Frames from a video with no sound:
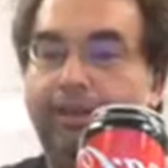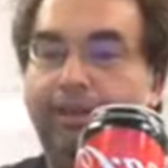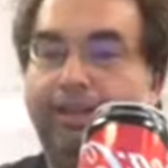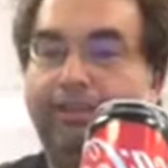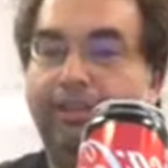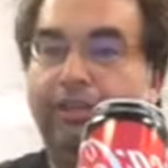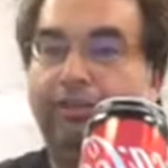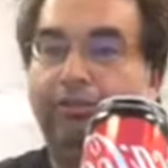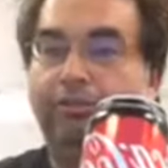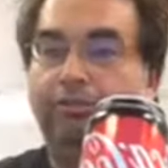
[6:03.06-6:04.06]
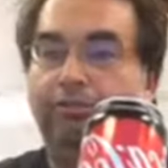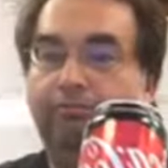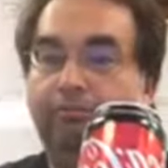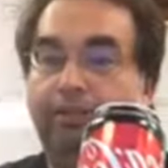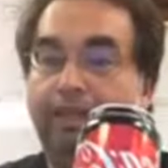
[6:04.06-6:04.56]
I think you'll
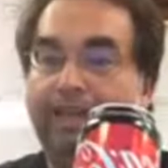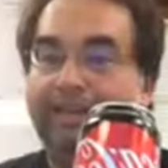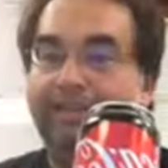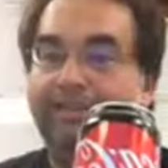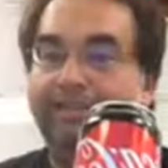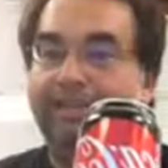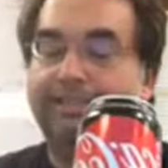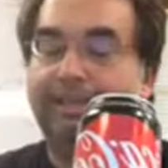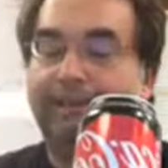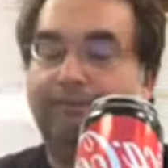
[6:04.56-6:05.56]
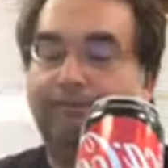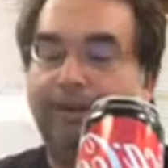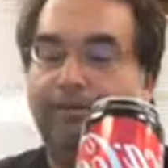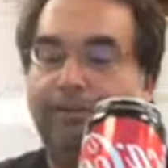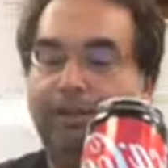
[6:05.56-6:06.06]
like this as a
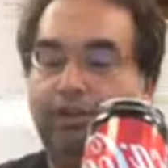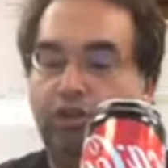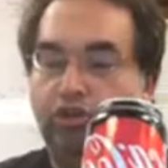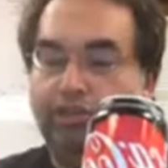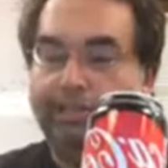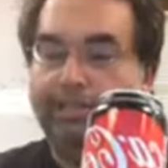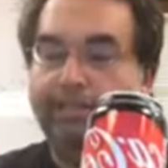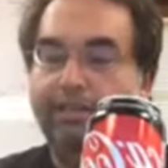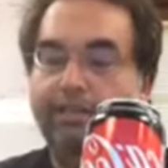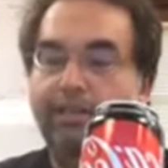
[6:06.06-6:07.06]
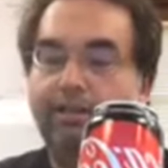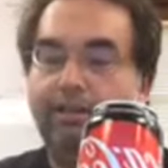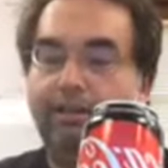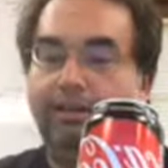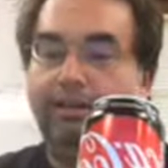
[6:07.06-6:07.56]
very good
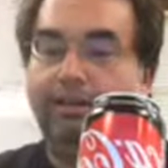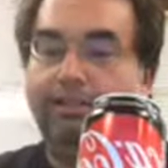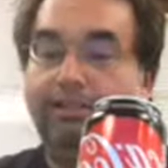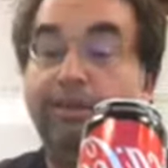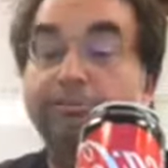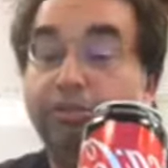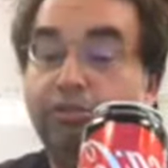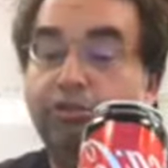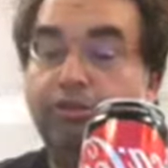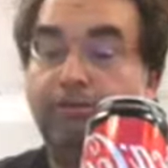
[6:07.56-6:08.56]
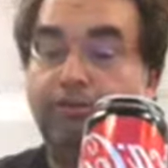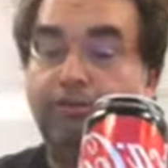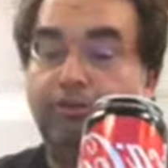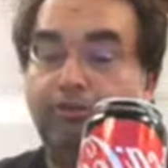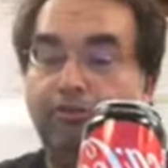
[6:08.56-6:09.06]
substitution for
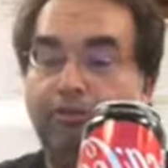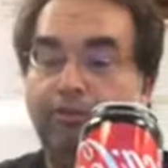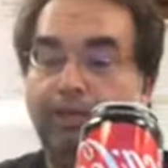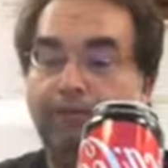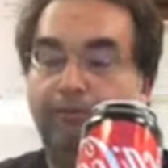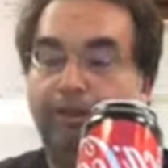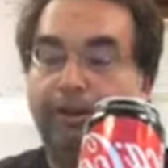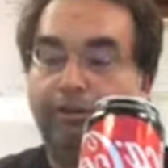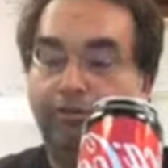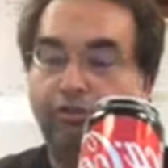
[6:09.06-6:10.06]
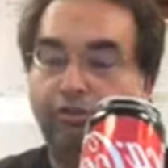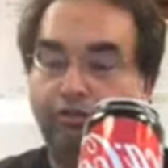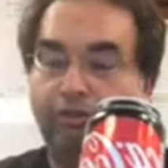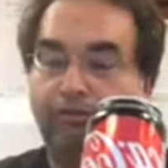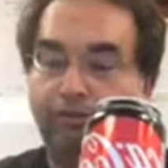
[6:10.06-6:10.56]
those who are looking for a
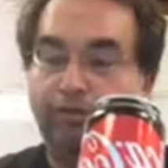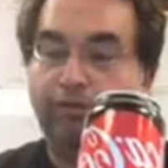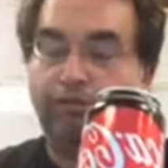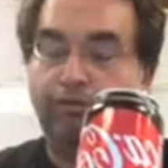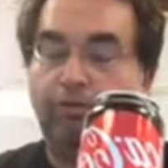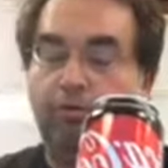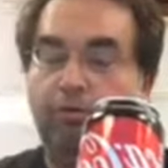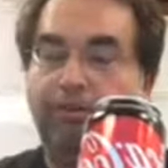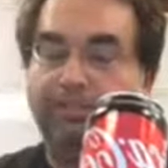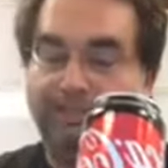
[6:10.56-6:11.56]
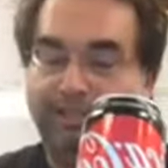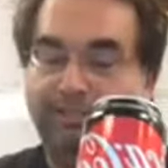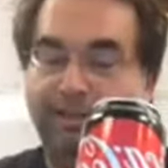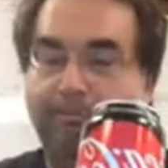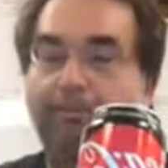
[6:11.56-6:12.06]
no-sugar version of Coca-Cola, because it does
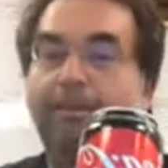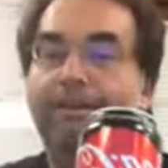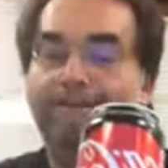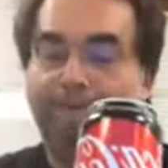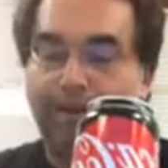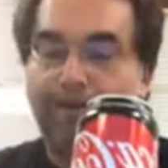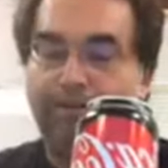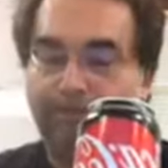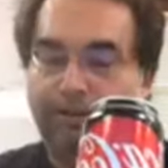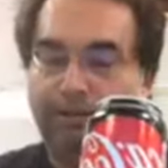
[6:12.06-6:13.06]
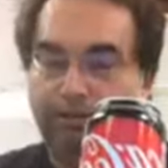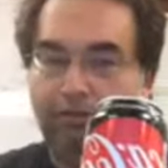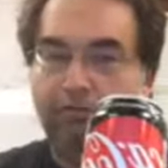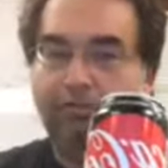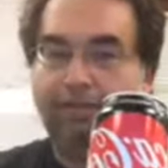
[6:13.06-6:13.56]
come very, very
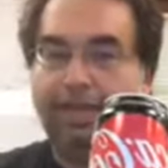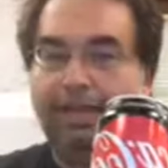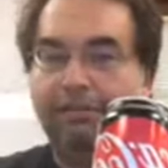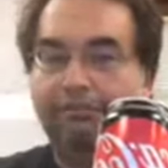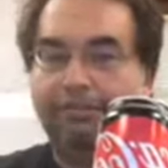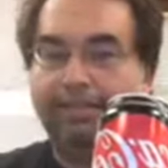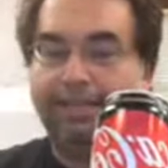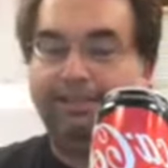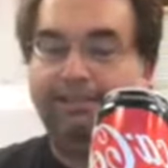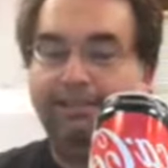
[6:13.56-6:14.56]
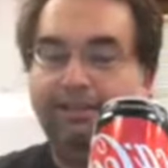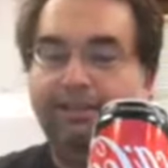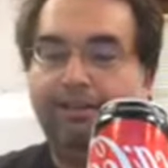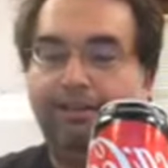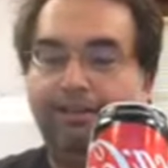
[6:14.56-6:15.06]
close to the actual taste
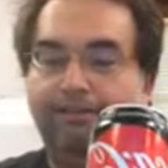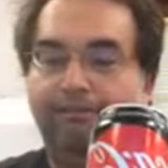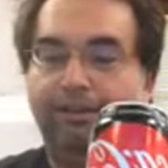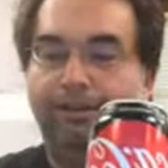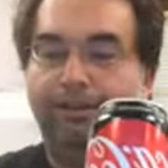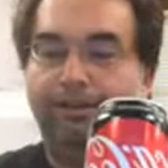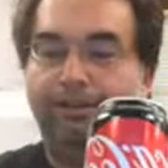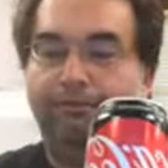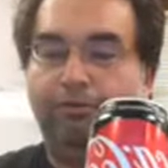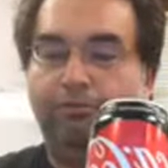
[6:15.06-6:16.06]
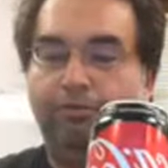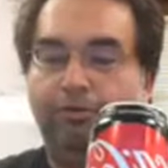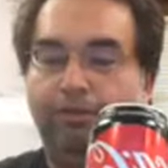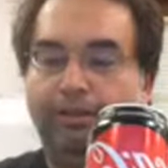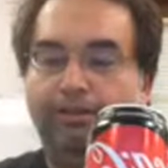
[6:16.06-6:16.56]
of
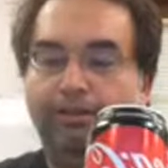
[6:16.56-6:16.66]
Coca-Cola,